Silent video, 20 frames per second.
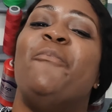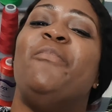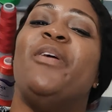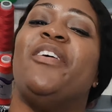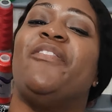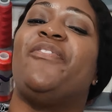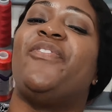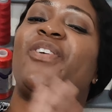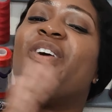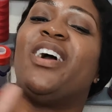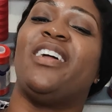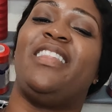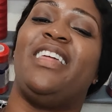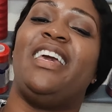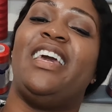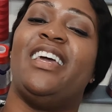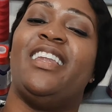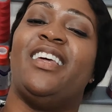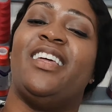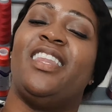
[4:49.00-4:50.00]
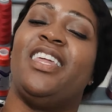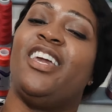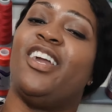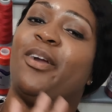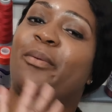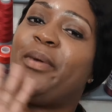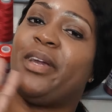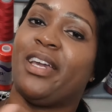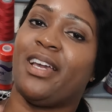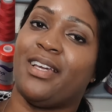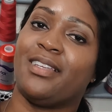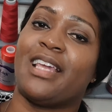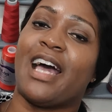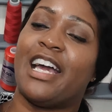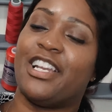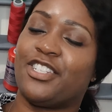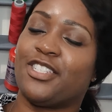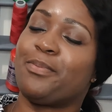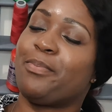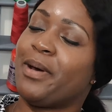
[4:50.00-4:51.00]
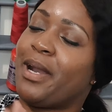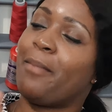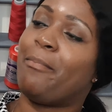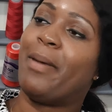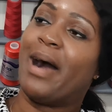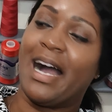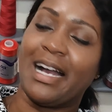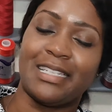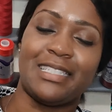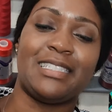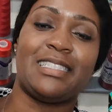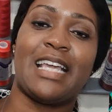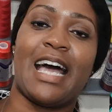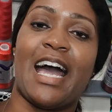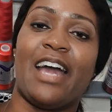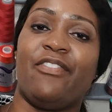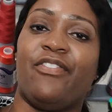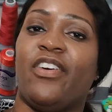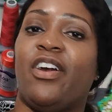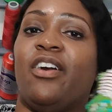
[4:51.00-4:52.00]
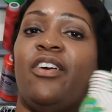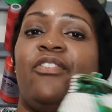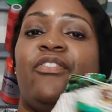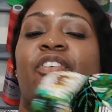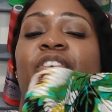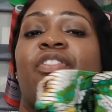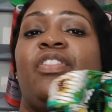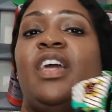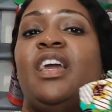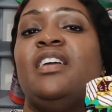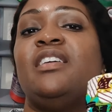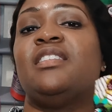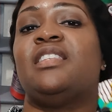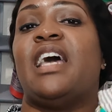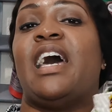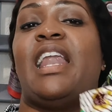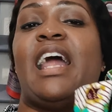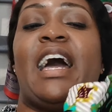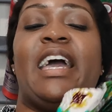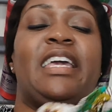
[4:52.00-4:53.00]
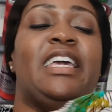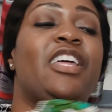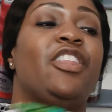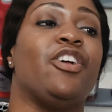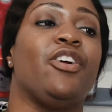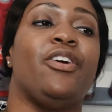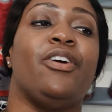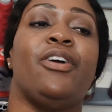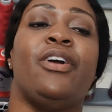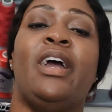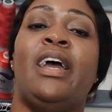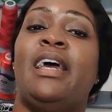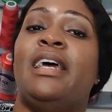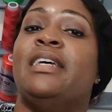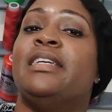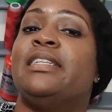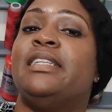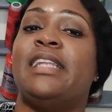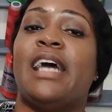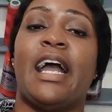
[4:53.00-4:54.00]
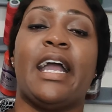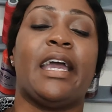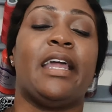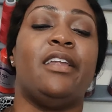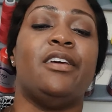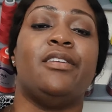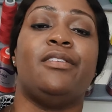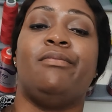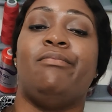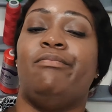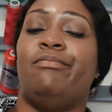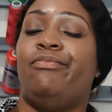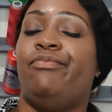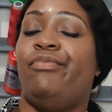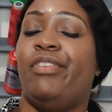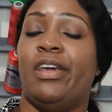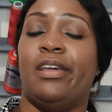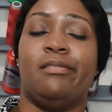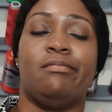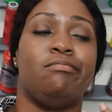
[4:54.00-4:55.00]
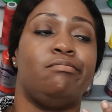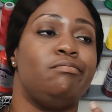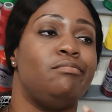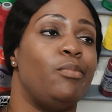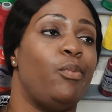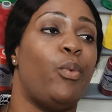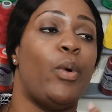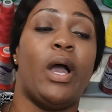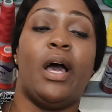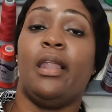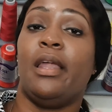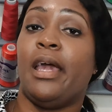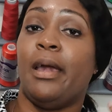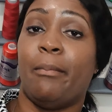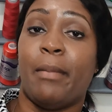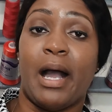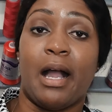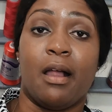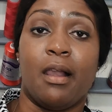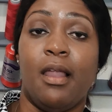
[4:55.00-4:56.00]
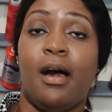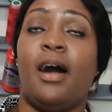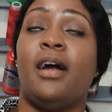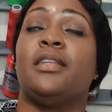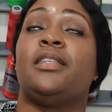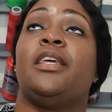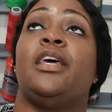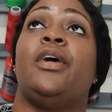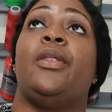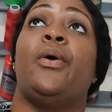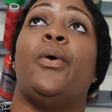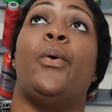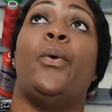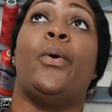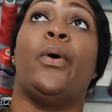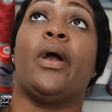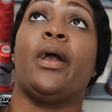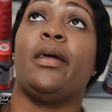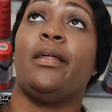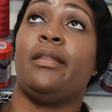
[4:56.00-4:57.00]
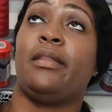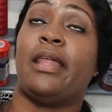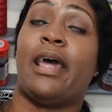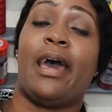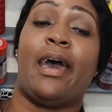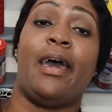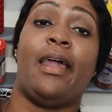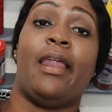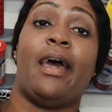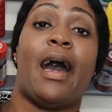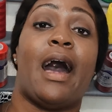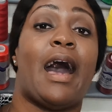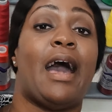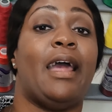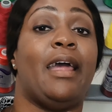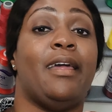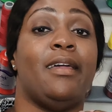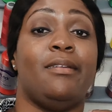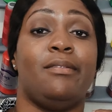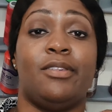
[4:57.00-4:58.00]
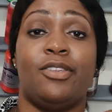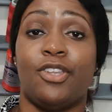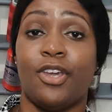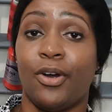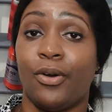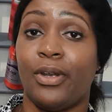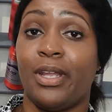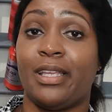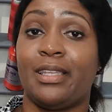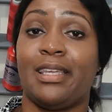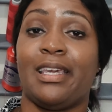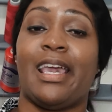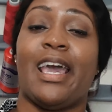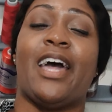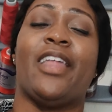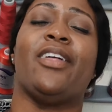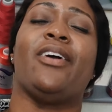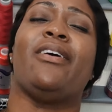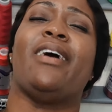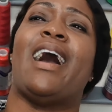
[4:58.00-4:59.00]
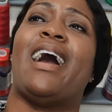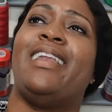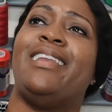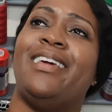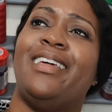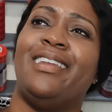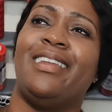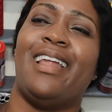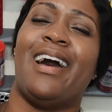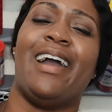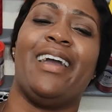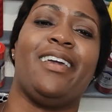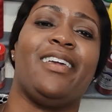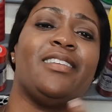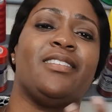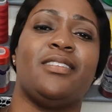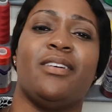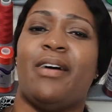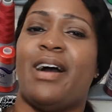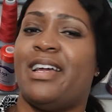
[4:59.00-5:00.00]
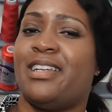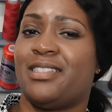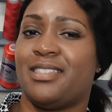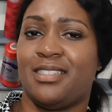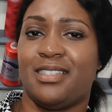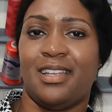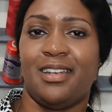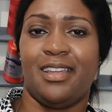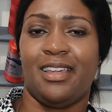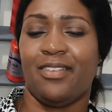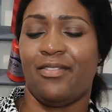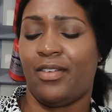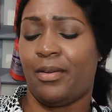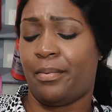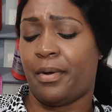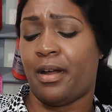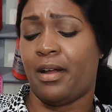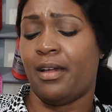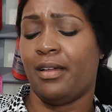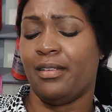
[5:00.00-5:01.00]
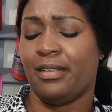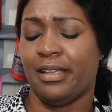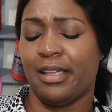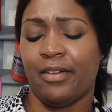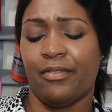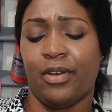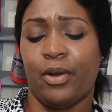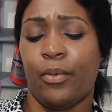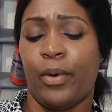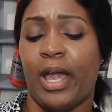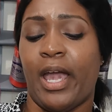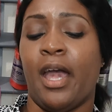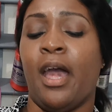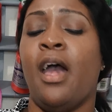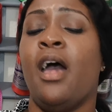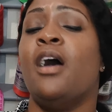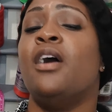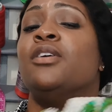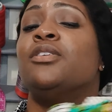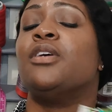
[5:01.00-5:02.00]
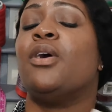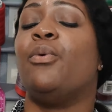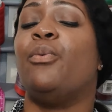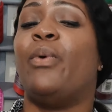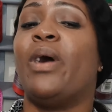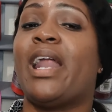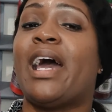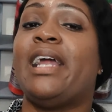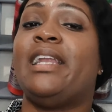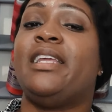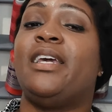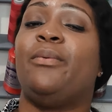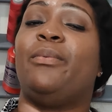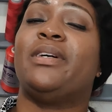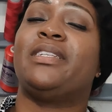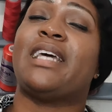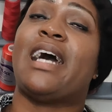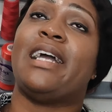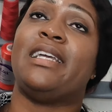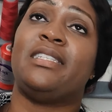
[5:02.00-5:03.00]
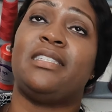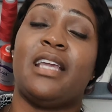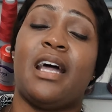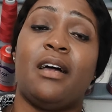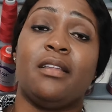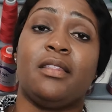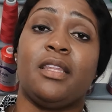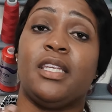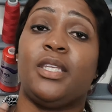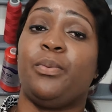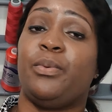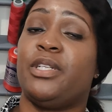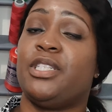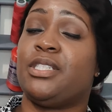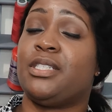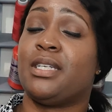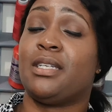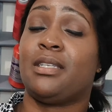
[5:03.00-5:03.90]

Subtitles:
before the end of the year, because I just put a box aside for her for things that either it's not going to fit well in my closet, or that I sewed it together, I didn't like it, so I just tend to give it away. So what I did was I styled this with